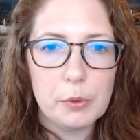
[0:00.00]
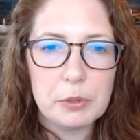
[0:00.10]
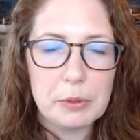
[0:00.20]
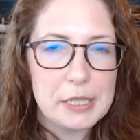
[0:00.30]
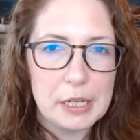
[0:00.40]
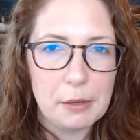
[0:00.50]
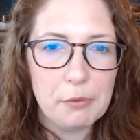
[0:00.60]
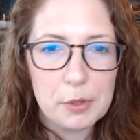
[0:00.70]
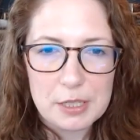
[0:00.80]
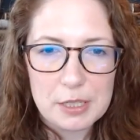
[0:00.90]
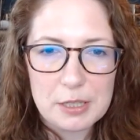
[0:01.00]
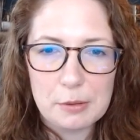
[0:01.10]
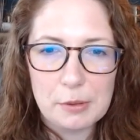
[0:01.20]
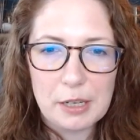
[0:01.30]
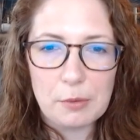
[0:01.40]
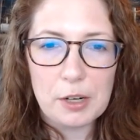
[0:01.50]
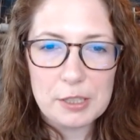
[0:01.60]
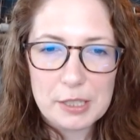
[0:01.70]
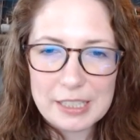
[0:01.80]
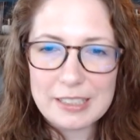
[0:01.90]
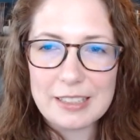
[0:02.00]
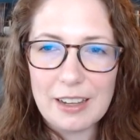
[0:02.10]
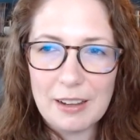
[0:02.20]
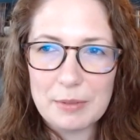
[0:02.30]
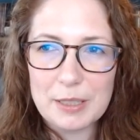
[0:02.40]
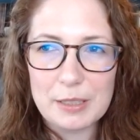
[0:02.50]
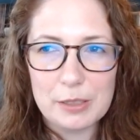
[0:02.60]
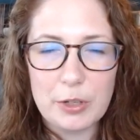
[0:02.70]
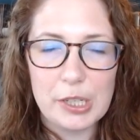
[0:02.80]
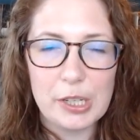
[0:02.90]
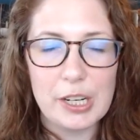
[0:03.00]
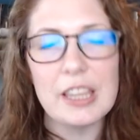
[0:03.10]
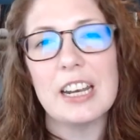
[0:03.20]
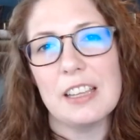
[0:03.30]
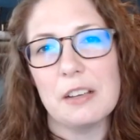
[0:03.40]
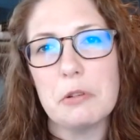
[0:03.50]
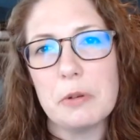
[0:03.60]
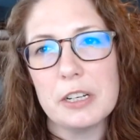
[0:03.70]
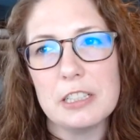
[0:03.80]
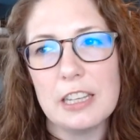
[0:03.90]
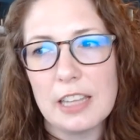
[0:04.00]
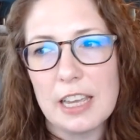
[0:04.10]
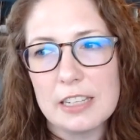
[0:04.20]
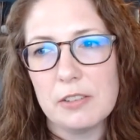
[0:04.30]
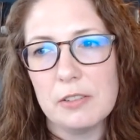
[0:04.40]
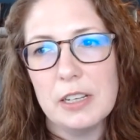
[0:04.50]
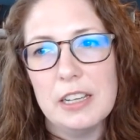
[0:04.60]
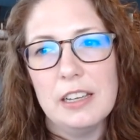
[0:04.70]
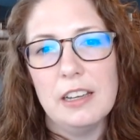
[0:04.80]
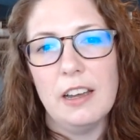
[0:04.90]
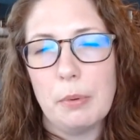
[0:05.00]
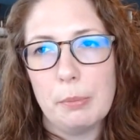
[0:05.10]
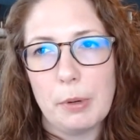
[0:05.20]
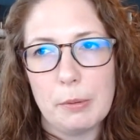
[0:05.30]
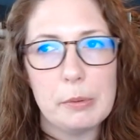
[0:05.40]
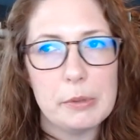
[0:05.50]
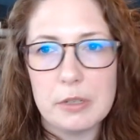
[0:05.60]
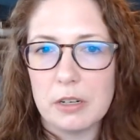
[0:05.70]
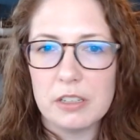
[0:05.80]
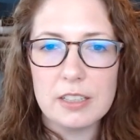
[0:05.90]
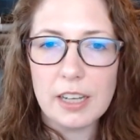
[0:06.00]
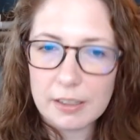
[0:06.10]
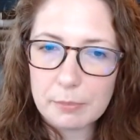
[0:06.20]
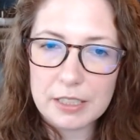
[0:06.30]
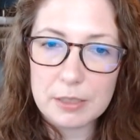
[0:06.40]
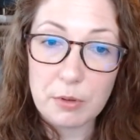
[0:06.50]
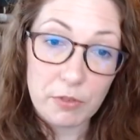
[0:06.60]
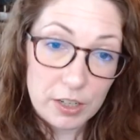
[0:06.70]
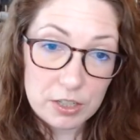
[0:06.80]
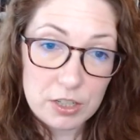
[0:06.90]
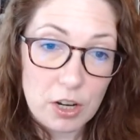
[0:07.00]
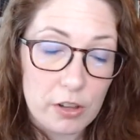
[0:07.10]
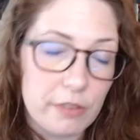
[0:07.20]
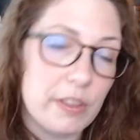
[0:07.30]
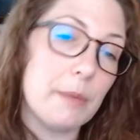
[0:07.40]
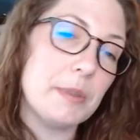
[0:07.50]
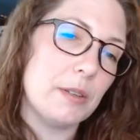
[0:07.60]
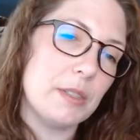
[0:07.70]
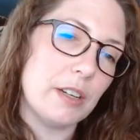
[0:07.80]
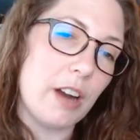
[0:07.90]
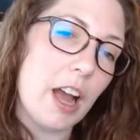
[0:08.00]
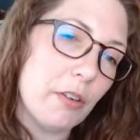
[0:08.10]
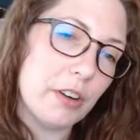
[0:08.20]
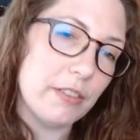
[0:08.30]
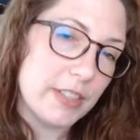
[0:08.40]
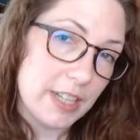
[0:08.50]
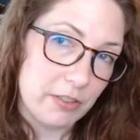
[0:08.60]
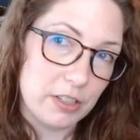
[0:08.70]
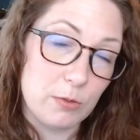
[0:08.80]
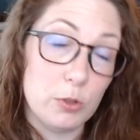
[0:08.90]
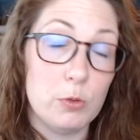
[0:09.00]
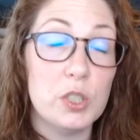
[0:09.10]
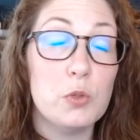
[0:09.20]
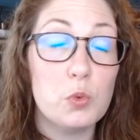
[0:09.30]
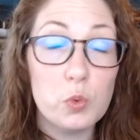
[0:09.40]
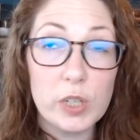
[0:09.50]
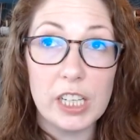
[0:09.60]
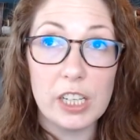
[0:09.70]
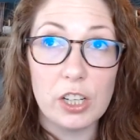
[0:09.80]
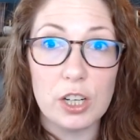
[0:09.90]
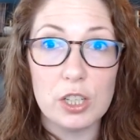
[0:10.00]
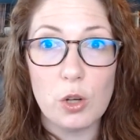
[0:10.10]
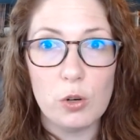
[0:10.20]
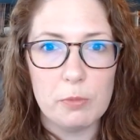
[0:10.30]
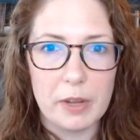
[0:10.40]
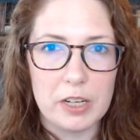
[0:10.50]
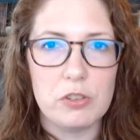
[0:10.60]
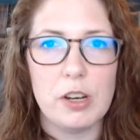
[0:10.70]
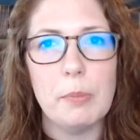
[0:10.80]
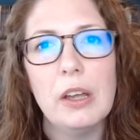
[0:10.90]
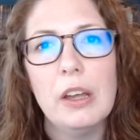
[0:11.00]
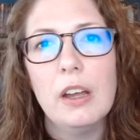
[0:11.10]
Which we signed up for just so we could watch this, because it looked really good. And then I think we'll watch Ted Lasso probably starting tonight, because we finished all of the episodes that are out of Severance, which was really good, a total mind trip.